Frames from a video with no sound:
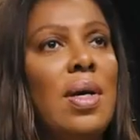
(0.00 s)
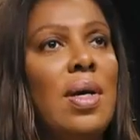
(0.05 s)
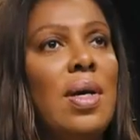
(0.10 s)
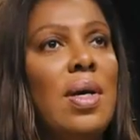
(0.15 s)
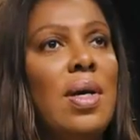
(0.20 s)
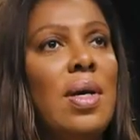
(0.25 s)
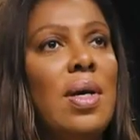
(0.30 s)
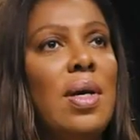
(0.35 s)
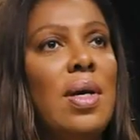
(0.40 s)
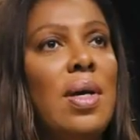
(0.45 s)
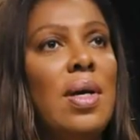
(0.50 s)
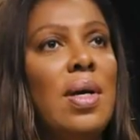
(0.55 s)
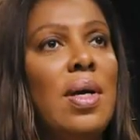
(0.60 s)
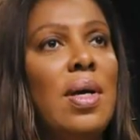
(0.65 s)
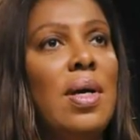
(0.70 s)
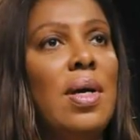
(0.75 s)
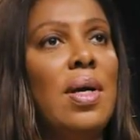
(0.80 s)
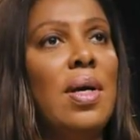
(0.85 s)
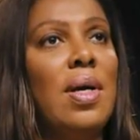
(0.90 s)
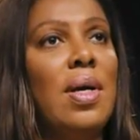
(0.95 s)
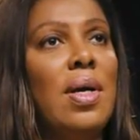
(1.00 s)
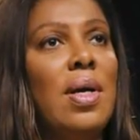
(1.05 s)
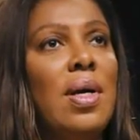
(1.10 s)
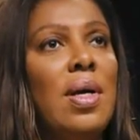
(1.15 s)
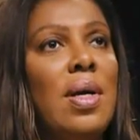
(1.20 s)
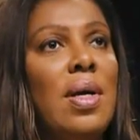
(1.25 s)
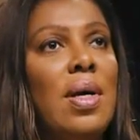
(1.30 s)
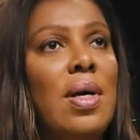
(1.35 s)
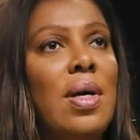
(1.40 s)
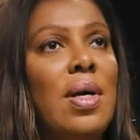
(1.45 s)

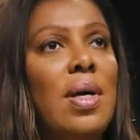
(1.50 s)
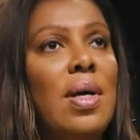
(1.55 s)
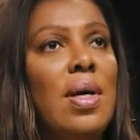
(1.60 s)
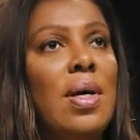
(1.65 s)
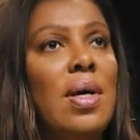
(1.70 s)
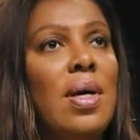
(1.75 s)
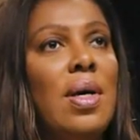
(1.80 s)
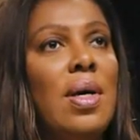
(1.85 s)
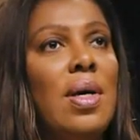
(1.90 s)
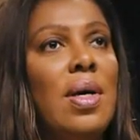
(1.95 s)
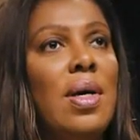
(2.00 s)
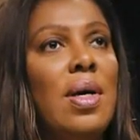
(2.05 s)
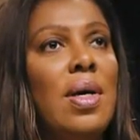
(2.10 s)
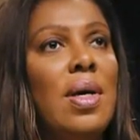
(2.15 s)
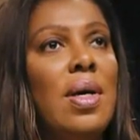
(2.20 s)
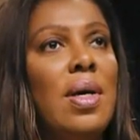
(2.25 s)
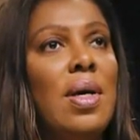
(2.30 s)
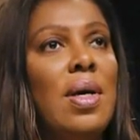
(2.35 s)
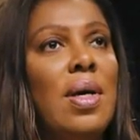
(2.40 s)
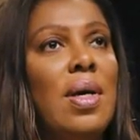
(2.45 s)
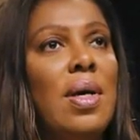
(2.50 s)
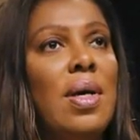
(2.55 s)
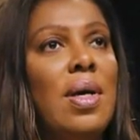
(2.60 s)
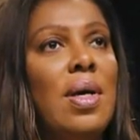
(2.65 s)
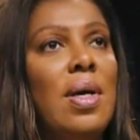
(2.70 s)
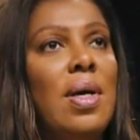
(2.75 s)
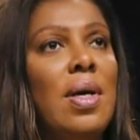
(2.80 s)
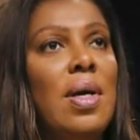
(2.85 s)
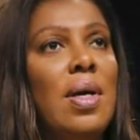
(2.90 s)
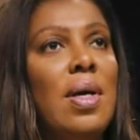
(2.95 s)

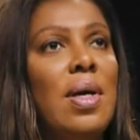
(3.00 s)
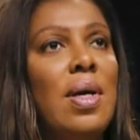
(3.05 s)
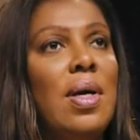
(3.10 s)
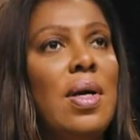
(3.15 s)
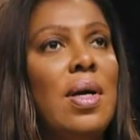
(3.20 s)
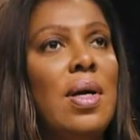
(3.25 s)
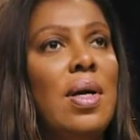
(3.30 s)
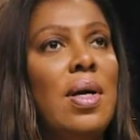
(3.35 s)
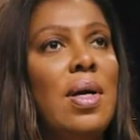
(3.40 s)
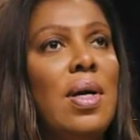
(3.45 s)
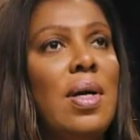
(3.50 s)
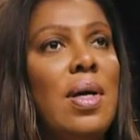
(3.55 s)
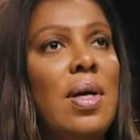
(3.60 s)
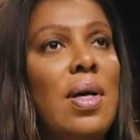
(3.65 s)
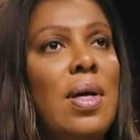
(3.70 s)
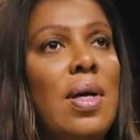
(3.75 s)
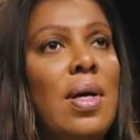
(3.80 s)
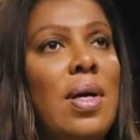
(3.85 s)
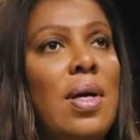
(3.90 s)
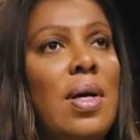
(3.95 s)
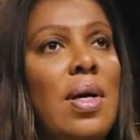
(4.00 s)
(not speaking)